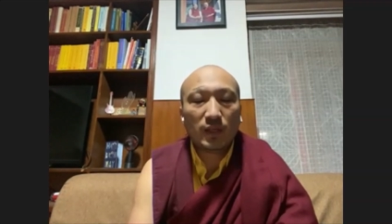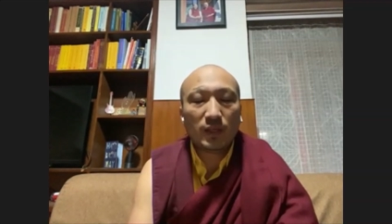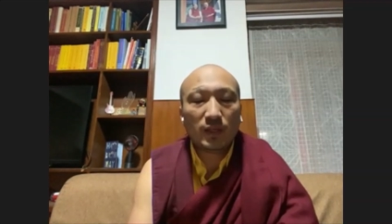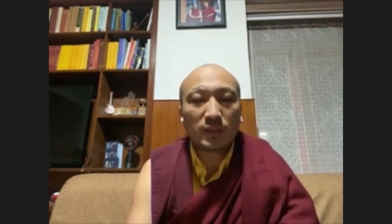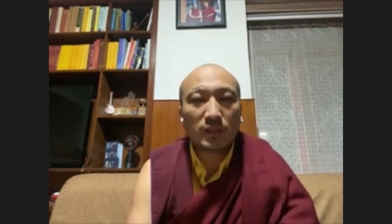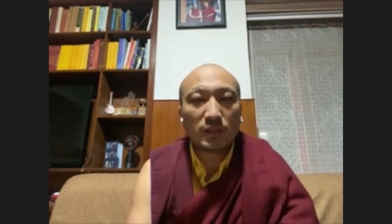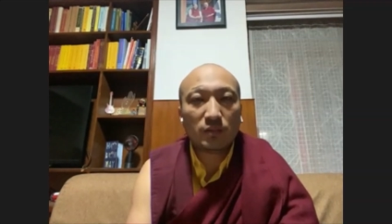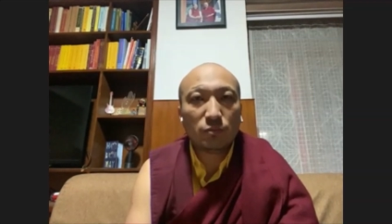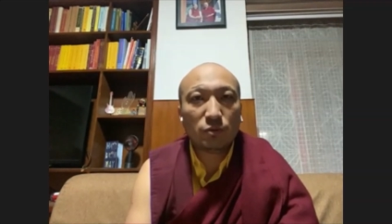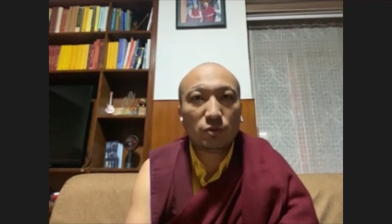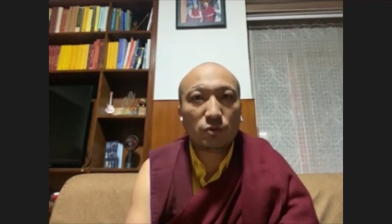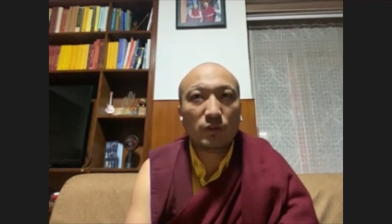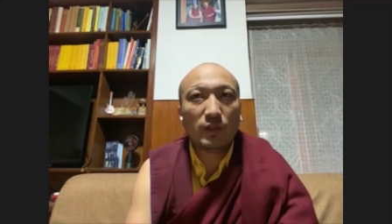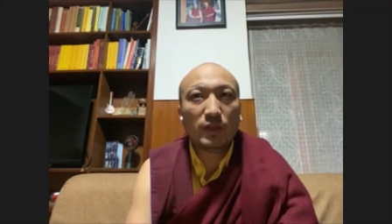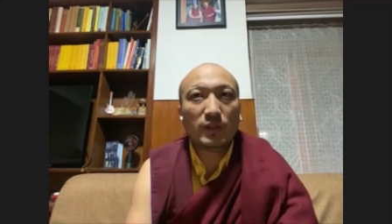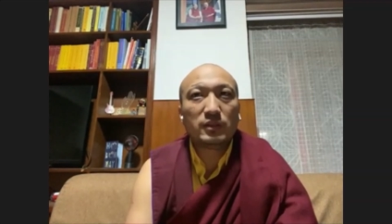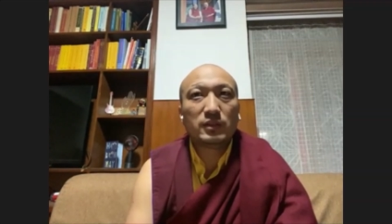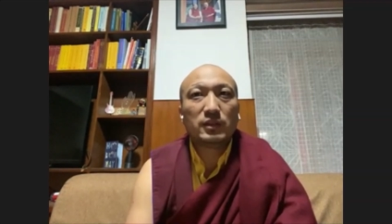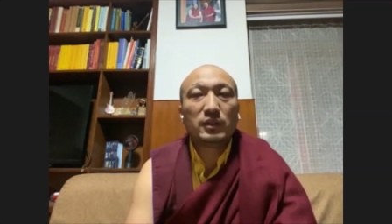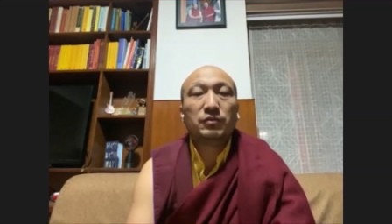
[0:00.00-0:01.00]
I can
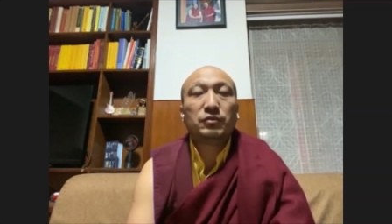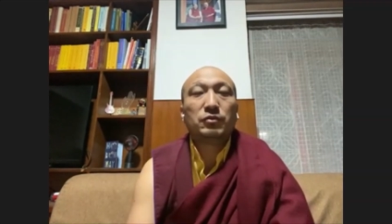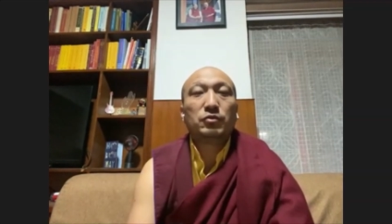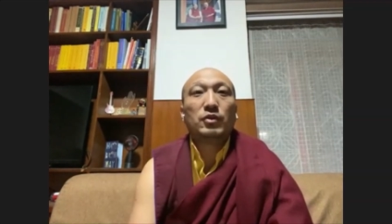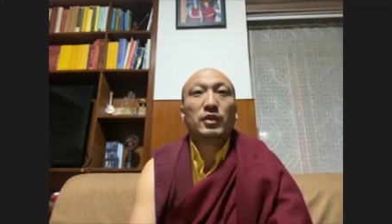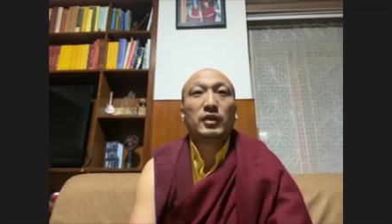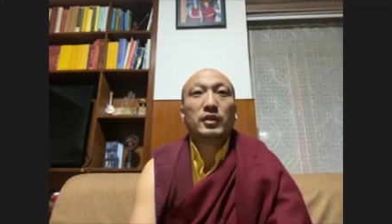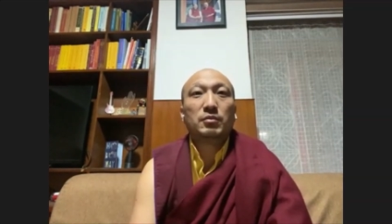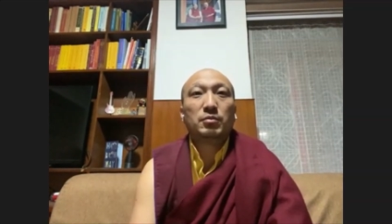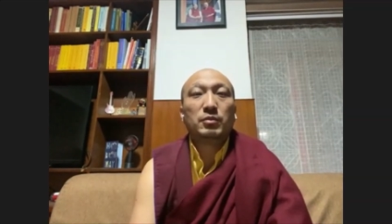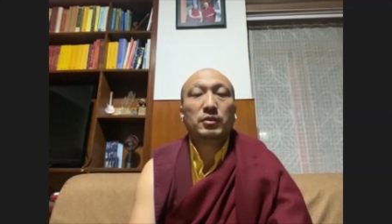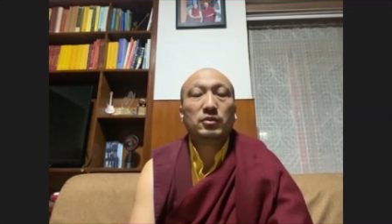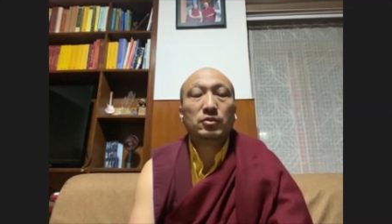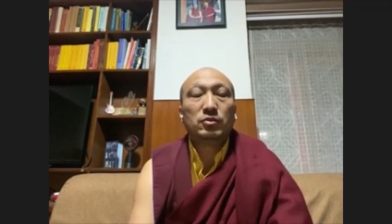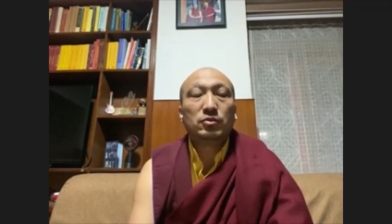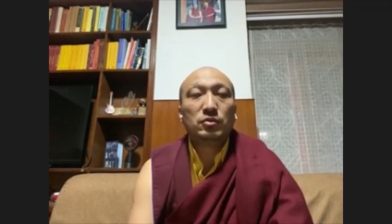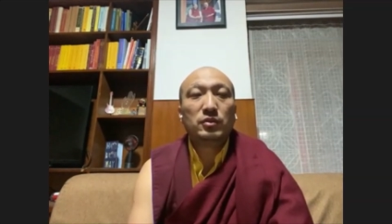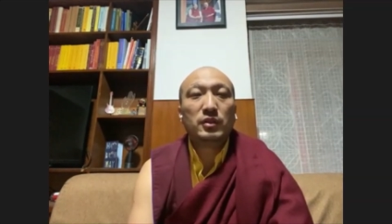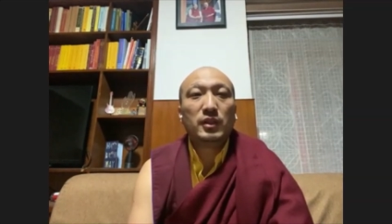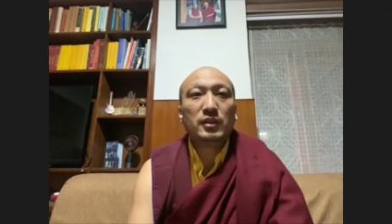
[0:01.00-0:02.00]
visualize. If you are able to
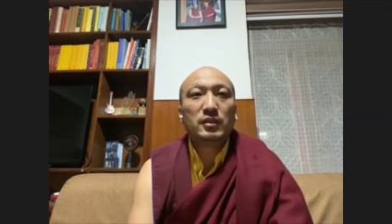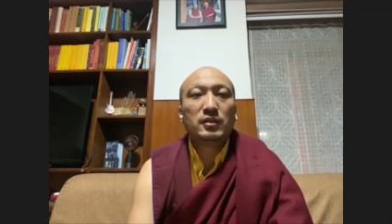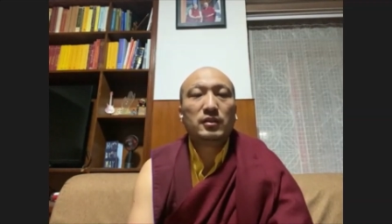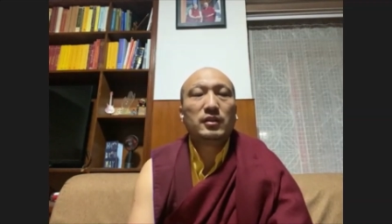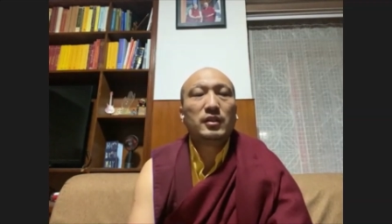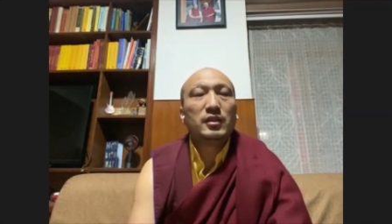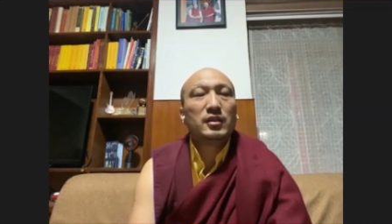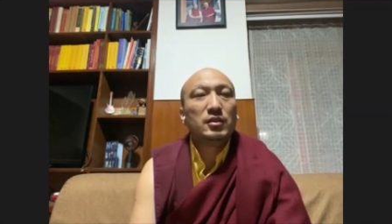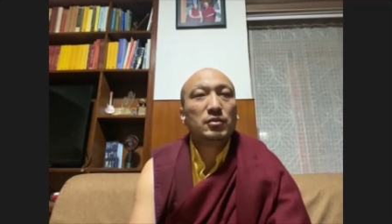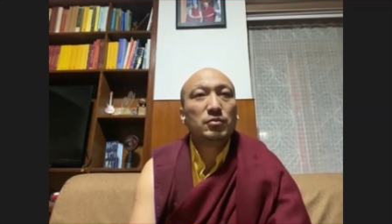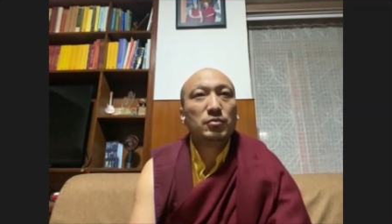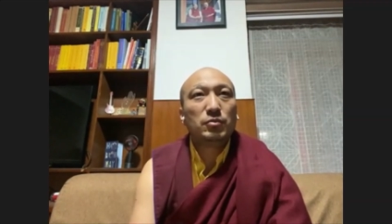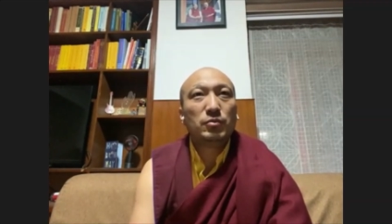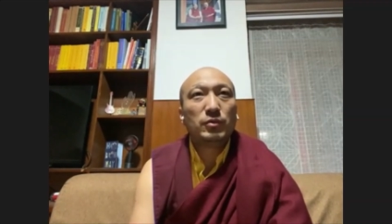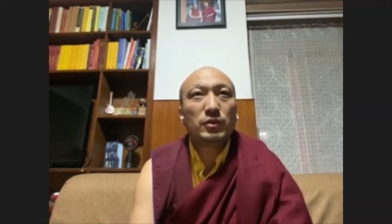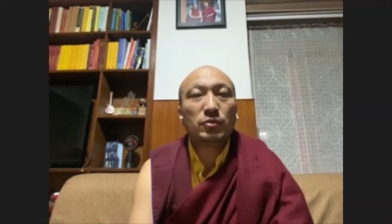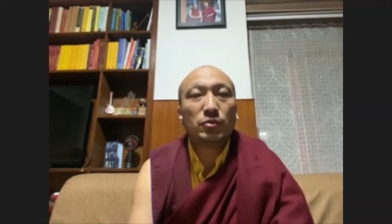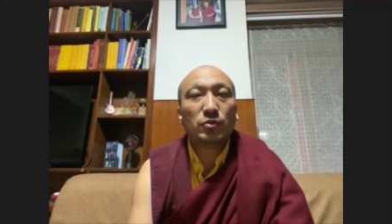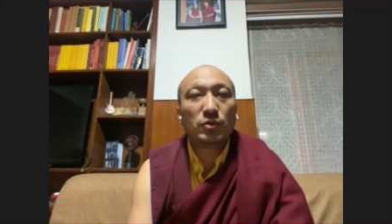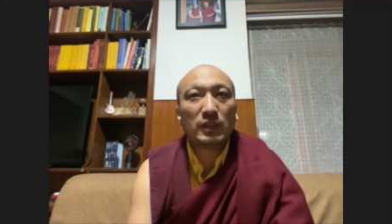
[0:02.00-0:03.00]
do that, then even
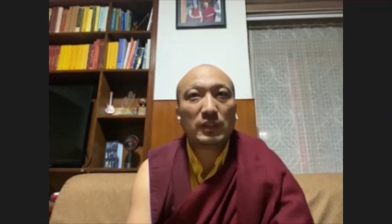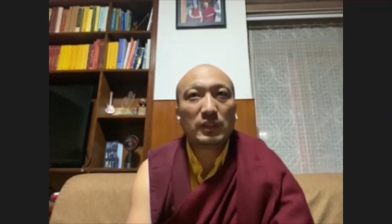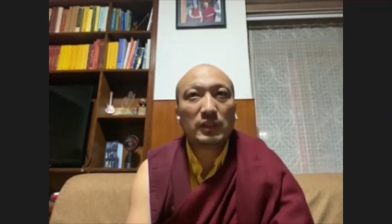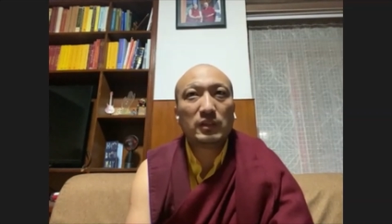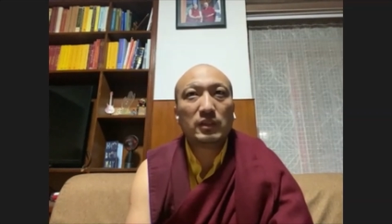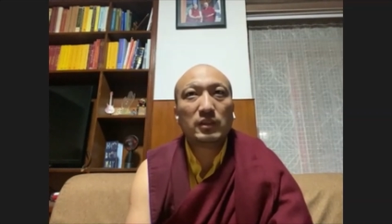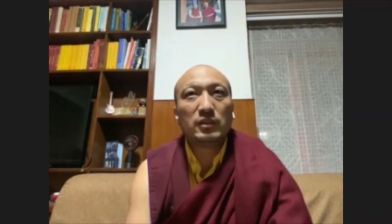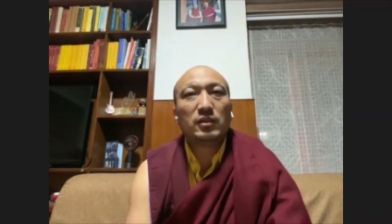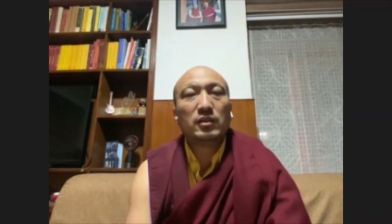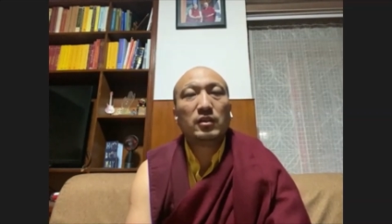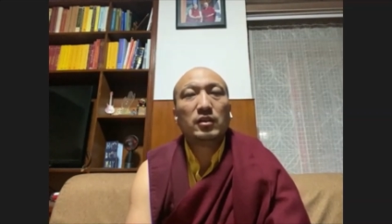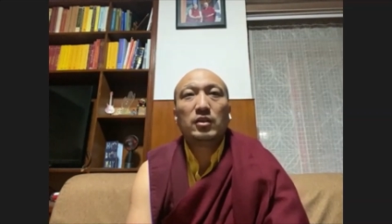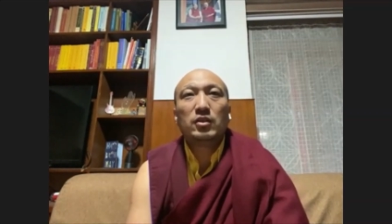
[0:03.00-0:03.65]
when you are eating,